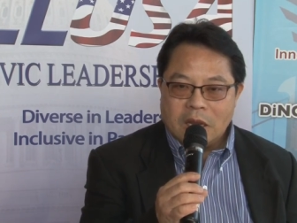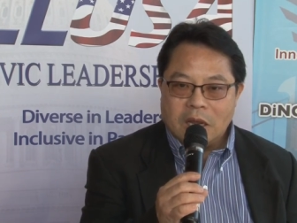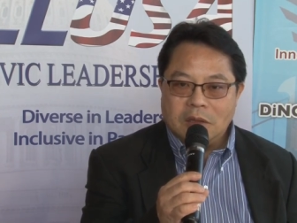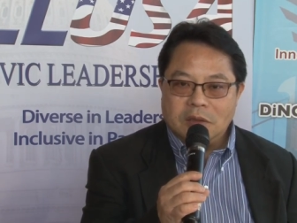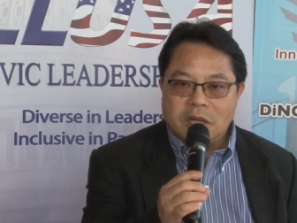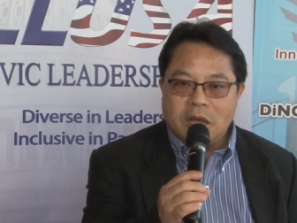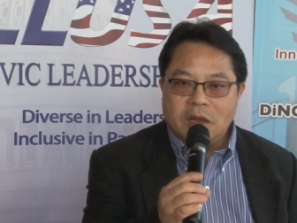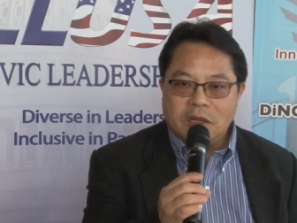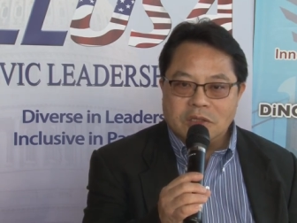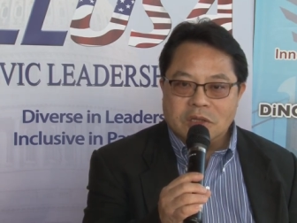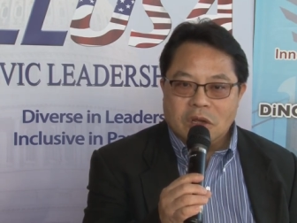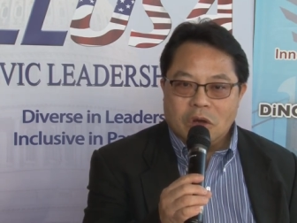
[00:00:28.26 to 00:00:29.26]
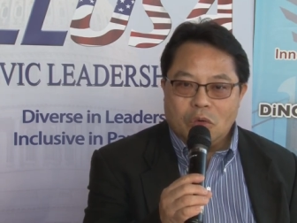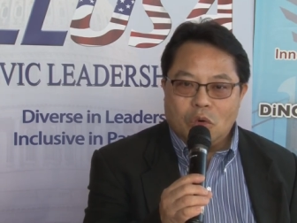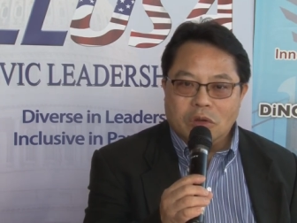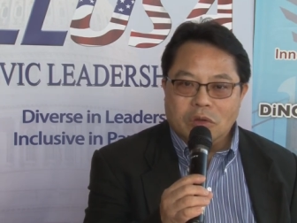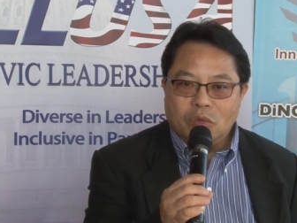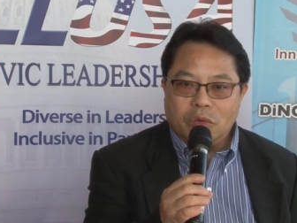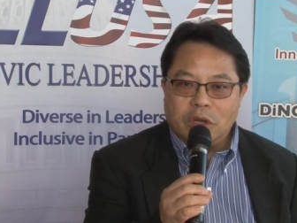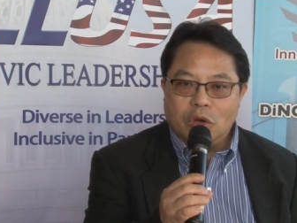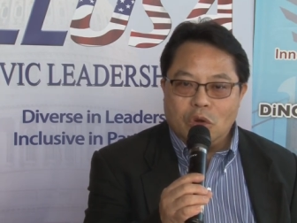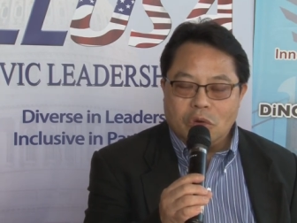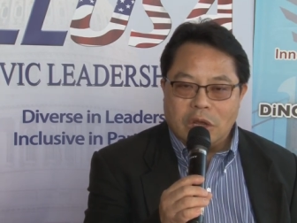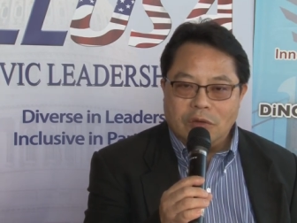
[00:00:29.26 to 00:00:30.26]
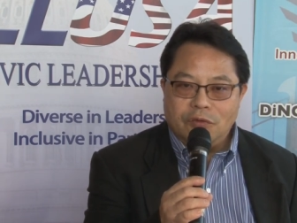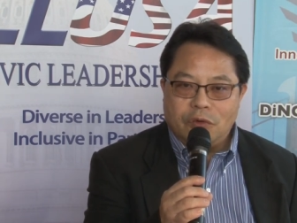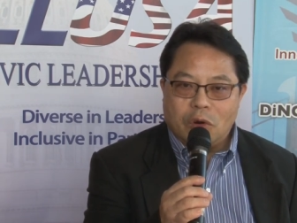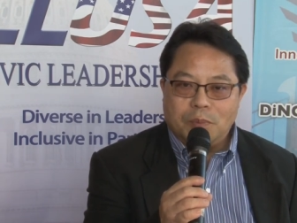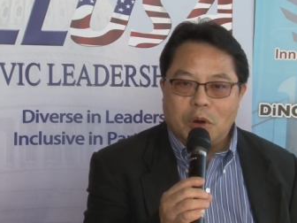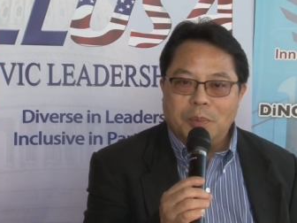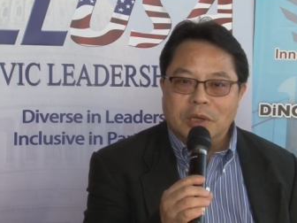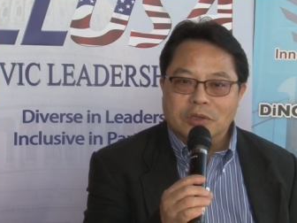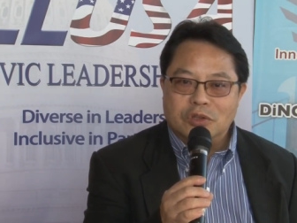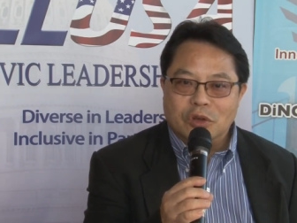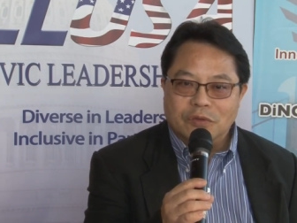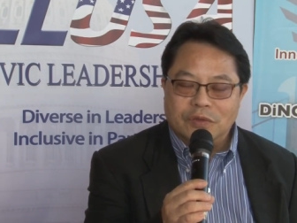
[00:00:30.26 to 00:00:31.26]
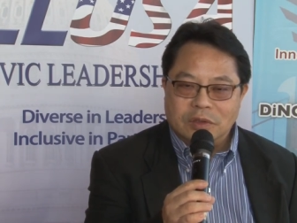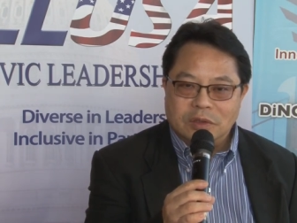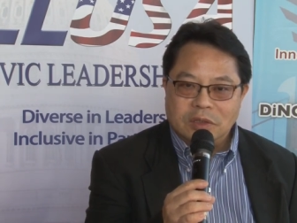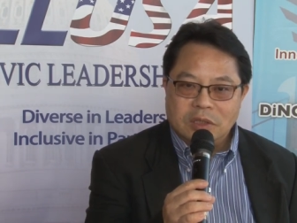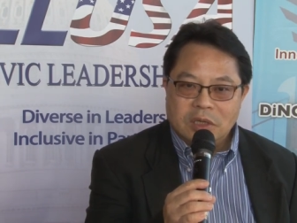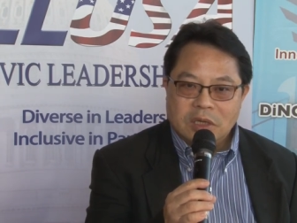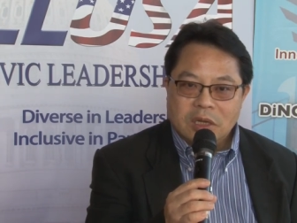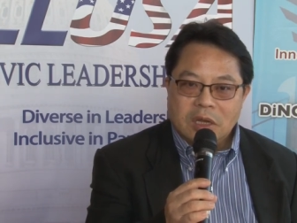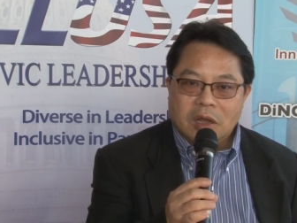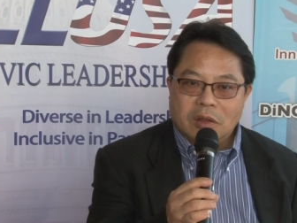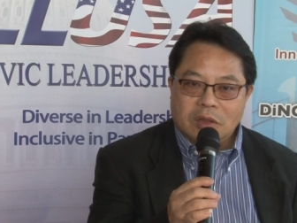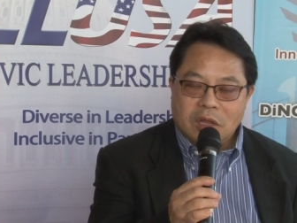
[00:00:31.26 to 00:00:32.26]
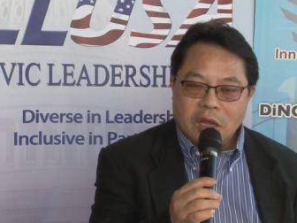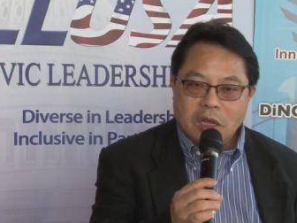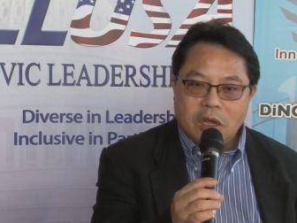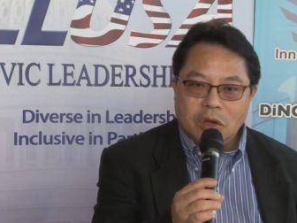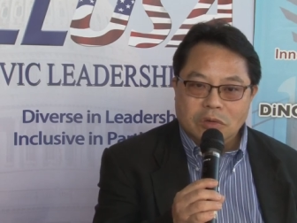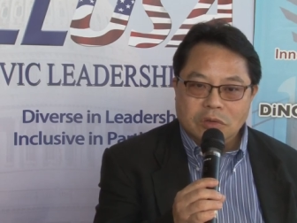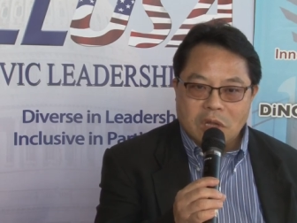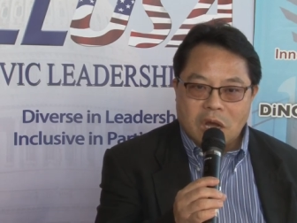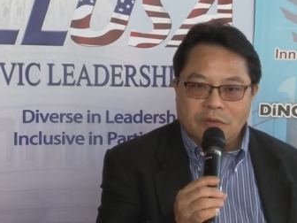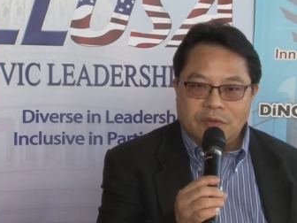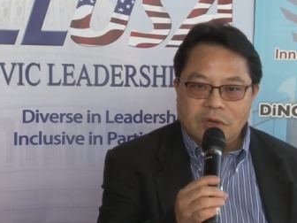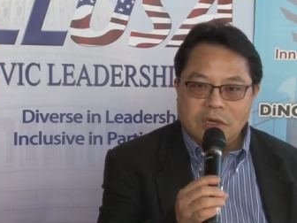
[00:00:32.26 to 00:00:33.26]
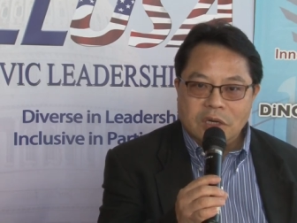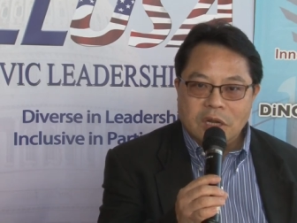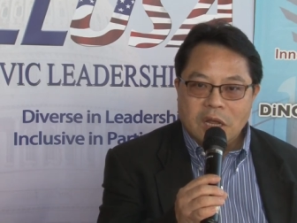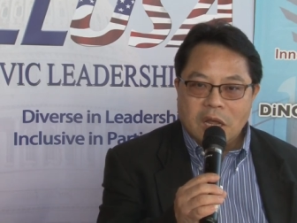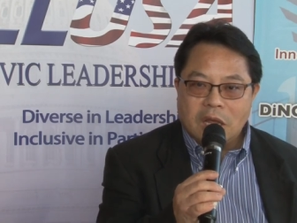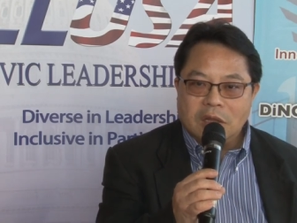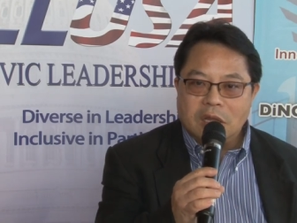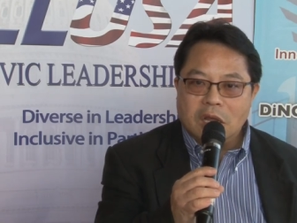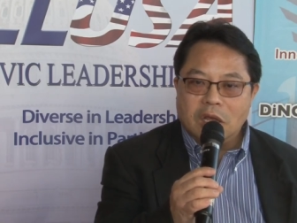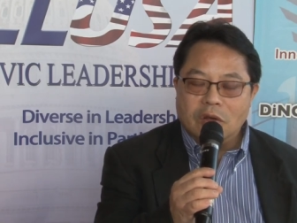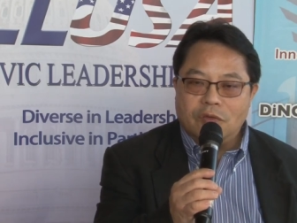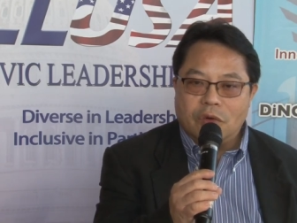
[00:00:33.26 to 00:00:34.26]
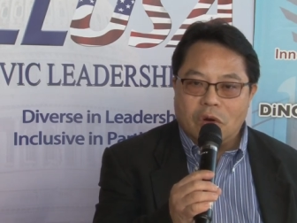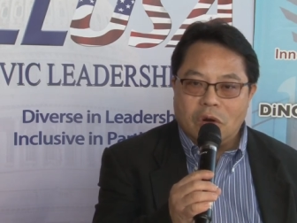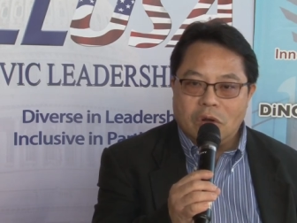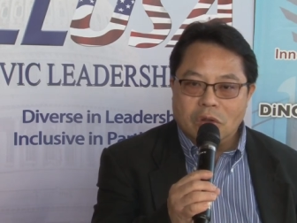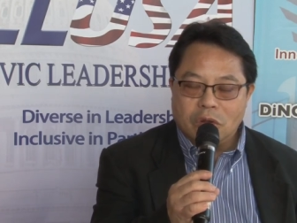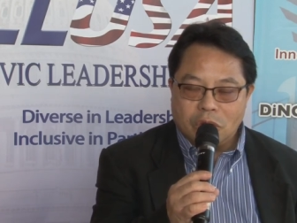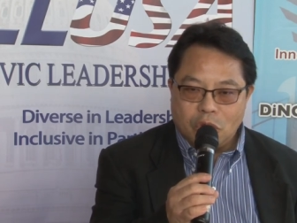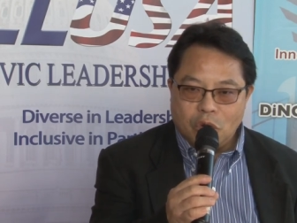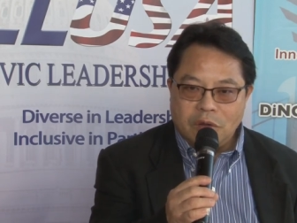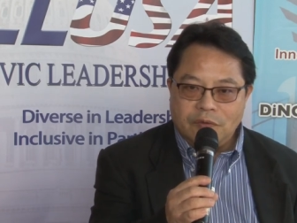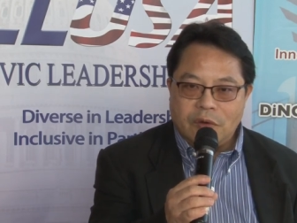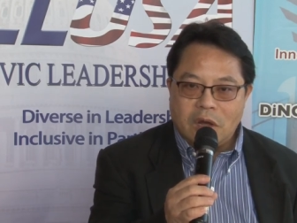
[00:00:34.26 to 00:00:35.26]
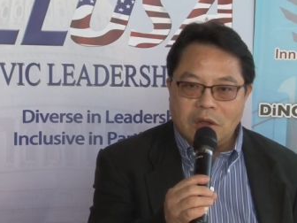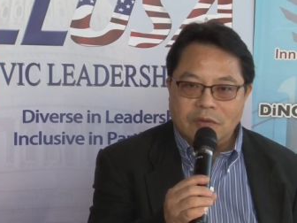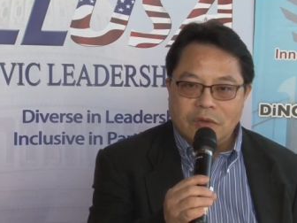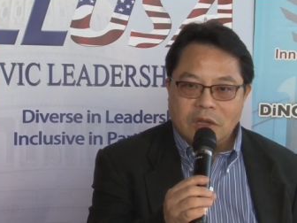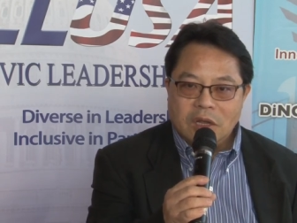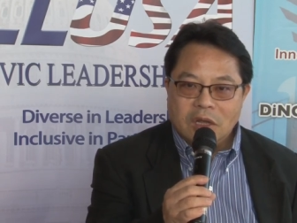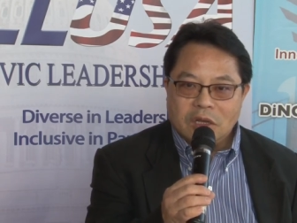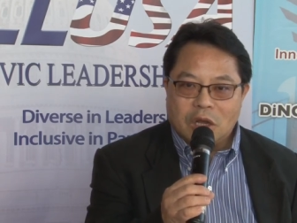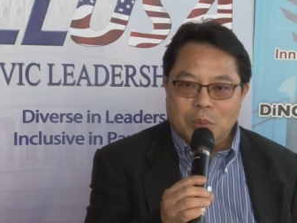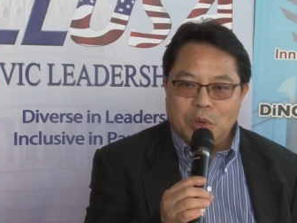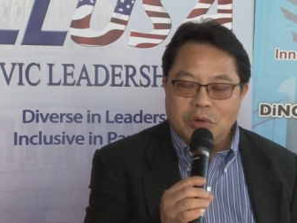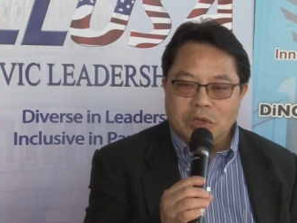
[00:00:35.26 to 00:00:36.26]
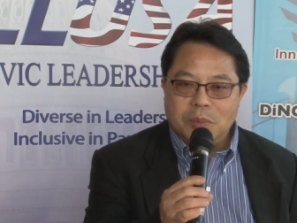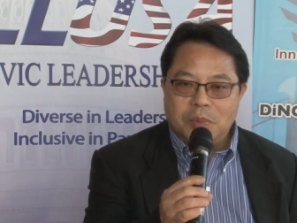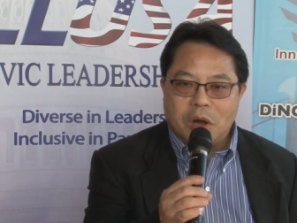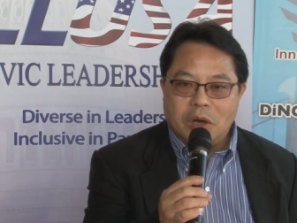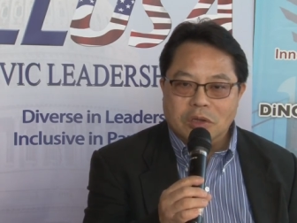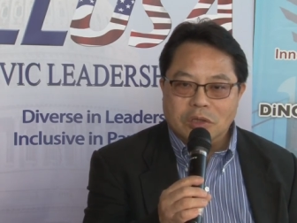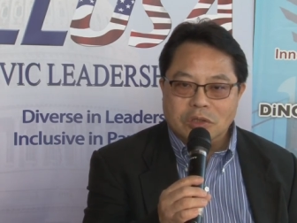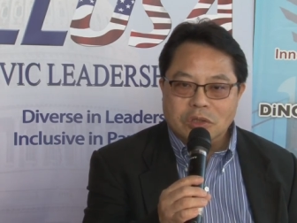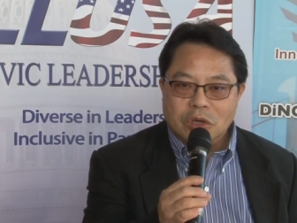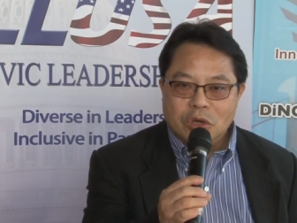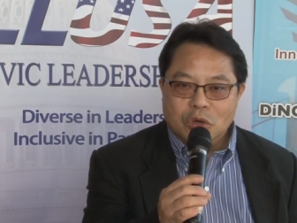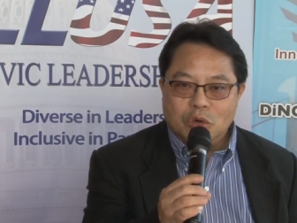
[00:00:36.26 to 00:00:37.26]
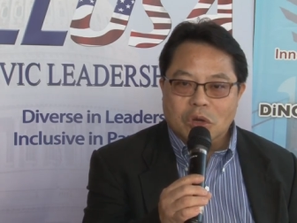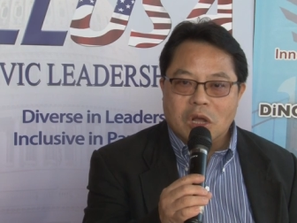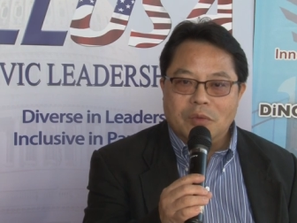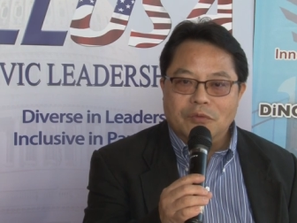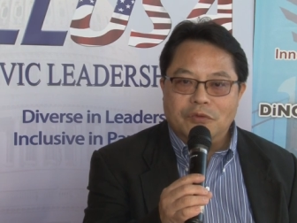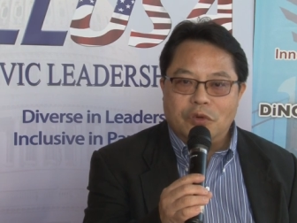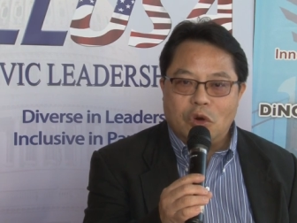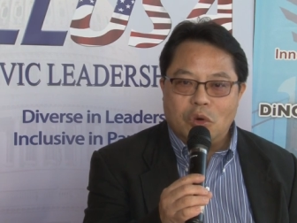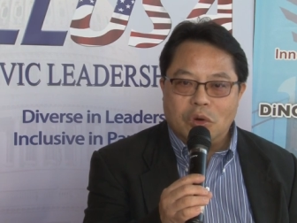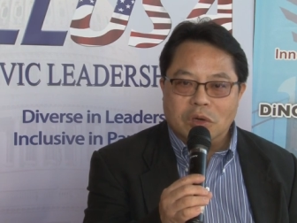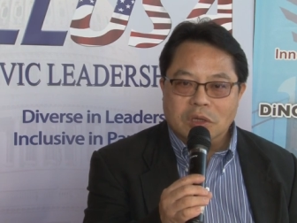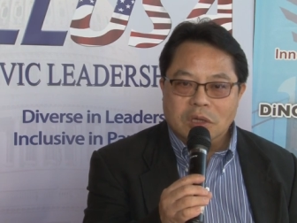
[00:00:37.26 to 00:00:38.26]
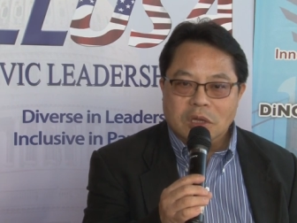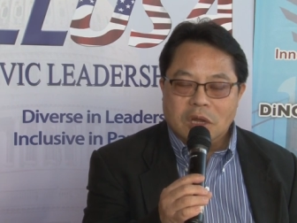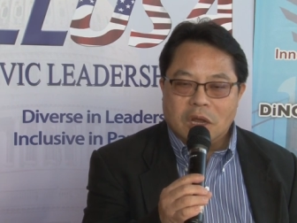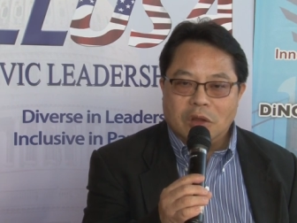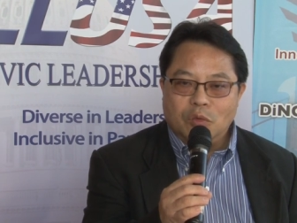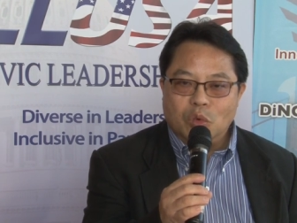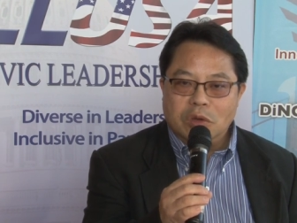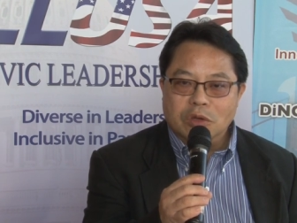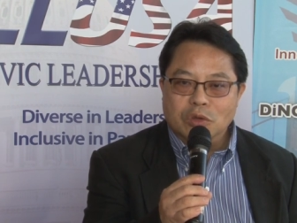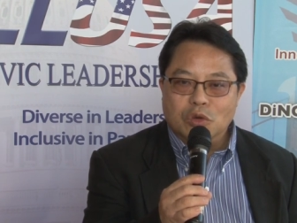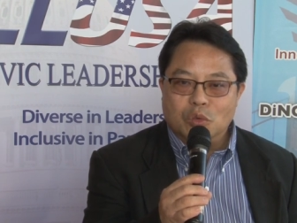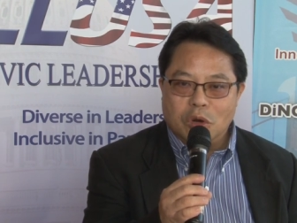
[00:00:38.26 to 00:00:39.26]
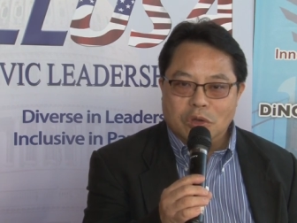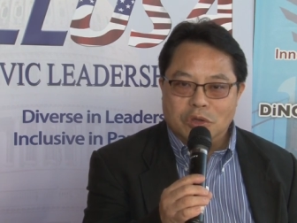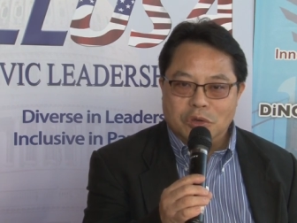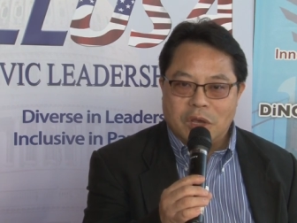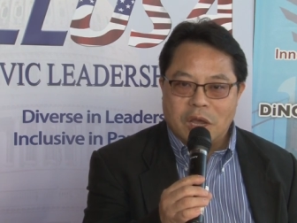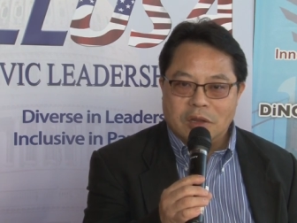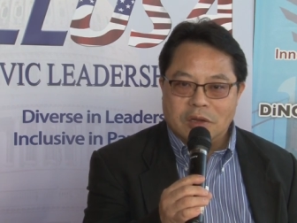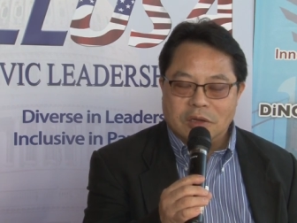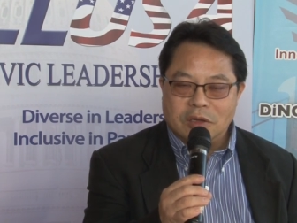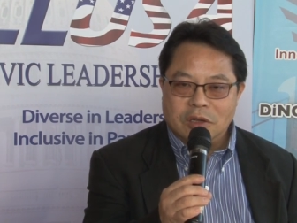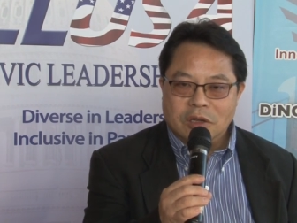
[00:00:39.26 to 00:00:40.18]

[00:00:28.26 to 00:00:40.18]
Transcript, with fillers: And that is what we're looking for public servant. And thank you, NAFA, and thank you for the 35 community partners who come forward and willing to work together.